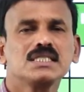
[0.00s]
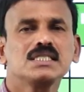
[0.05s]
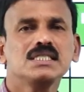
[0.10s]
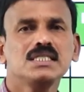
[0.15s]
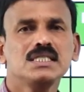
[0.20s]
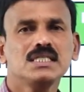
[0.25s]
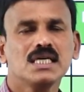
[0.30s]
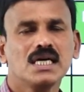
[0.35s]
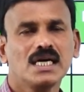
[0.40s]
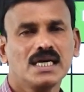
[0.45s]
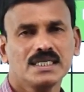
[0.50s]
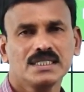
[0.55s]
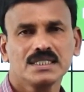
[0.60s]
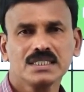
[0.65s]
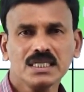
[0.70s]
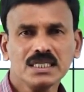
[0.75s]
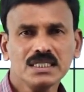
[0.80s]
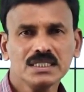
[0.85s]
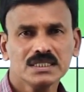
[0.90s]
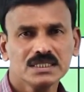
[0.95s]
D and
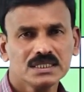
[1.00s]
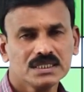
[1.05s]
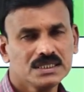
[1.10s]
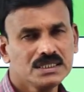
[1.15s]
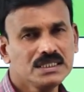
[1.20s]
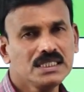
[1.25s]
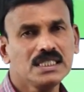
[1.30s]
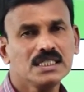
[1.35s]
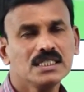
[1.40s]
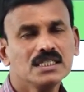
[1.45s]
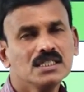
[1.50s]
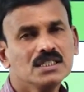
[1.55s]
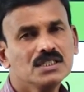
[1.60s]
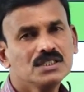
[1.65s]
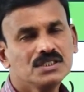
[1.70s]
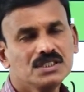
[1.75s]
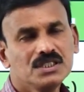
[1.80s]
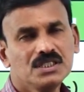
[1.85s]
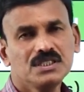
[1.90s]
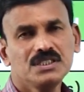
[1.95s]
uh, E.
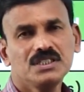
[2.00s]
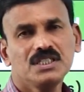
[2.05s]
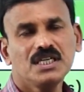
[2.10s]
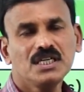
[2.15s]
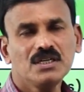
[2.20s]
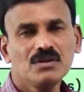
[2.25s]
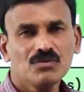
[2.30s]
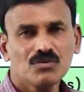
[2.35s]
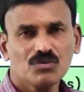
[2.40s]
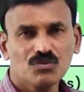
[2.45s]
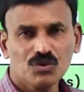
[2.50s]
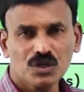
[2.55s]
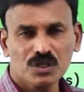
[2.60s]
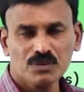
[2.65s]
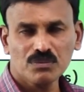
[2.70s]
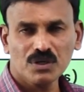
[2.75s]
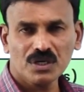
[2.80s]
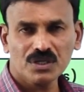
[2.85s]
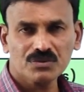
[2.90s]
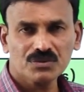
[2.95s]
In A,
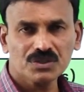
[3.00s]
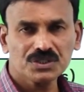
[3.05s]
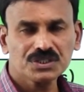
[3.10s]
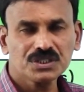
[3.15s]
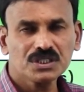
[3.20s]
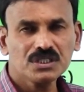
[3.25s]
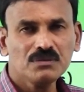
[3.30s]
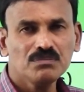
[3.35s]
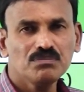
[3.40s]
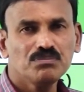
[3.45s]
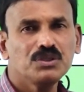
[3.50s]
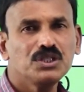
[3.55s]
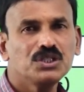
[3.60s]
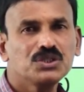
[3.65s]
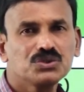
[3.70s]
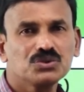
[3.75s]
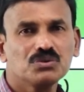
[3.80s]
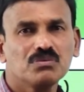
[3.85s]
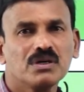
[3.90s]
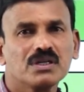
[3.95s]
one mark question, B,
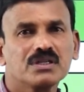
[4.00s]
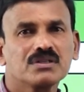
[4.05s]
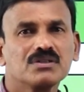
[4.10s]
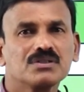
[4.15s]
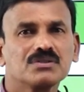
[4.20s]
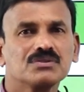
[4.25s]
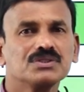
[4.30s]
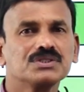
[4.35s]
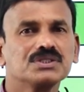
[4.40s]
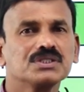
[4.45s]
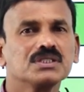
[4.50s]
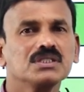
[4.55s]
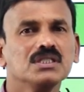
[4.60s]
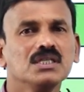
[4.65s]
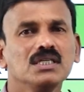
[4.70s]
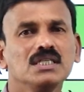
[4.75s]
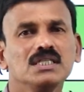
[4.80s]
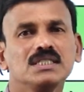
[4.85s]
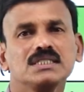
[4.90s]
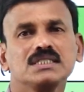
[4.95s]
two marker question,
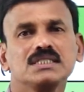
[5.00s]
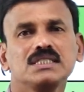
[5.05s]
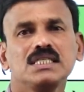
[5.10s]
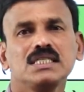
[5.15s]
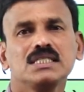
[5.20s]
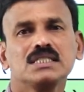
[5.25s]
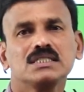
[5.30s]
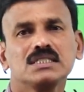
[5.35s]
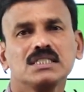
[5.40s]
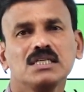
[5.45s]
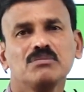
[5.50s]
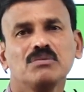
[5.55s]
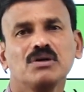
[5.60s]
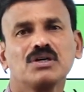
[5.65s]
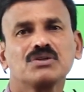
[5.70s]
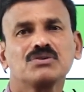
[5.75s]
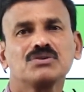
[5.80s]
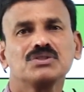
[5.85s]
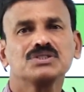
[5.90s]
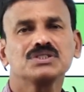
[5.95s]
C, three
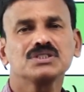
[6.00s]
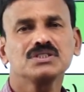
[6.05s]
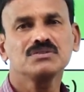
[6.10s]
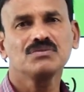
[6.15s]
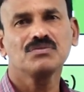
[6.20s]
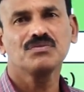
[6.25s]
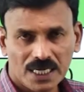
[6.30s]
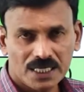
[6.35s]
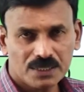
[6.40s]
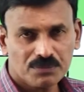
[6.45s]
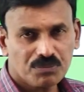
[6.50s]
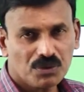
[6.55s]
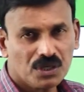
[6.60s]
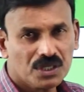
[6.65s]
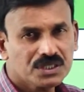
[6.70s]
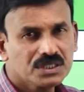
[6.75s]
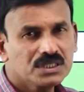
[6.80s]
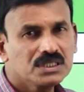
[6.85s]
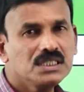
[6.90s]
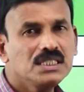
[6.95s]
mark question, and
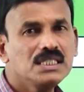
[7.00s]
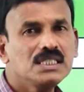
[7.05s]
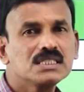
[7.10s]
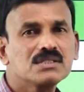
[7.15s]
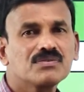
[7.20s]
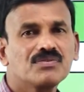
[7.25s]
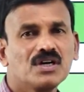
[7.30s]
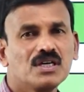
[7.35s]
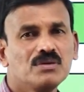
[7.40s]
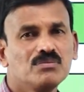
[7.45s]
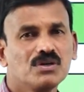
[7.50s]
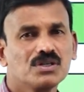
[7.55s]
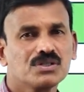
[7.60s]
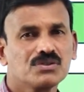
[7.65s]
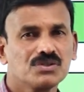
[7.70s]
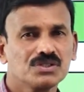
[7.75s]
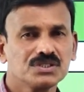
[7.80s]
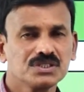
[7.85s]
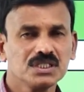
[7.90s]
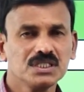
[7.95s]
part D is five mark
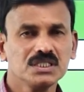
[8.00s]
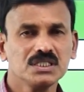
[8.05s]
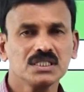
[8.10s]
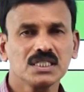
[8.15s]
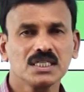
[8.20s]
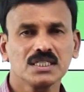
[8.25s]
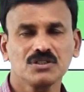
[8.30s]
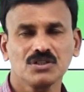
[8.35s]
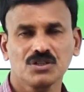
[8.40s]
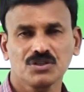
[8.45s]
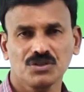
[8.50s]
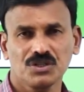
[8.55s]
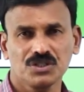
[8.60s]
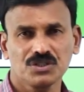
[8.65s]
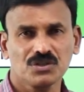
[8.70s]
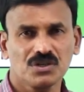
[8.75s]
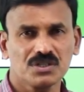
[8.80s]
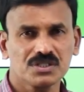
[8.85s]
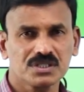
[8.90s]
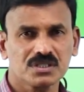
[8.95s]
question. In that you are going
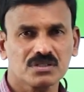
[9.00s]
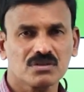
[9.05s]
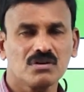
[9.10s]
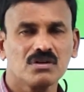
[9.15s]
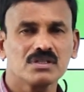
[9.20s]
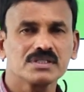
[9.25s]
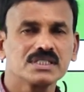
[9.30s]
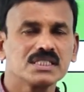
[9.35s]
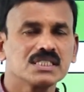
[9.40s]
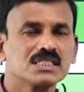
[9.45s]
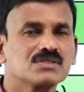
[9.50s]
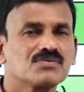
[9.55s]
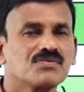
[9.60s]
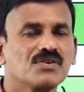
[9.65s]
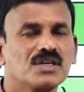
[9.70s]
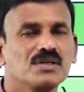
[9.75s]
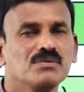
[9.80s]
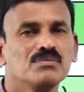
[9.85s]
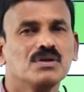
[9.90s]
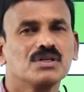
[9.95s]
to answer all six
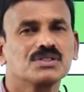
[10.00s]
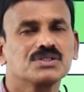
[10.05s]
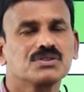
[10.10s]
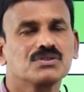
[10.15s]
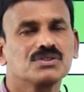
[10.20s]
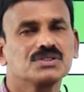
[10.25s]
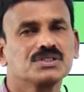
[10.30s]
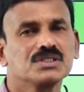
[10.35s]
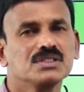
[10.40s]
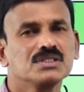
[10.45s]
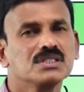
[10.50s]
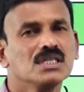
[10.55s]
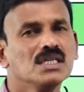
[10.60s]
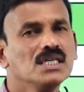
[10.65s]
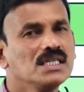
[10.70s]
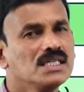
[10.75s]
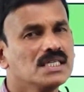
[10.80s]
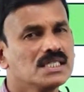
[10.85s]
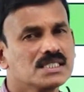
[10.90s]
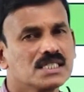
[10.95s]
five marks questions,
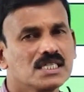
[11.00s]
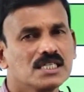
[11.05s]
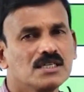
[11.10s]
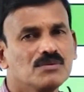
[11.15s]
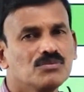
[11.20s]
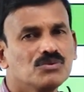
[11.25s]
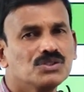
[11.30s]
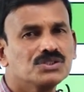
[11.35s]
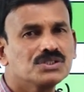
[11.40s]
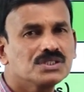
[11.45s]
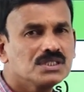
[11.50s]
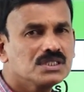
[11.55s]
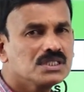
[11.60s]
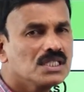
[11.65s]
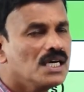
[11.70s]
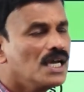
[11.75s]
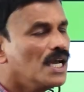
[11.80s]
essay type questions,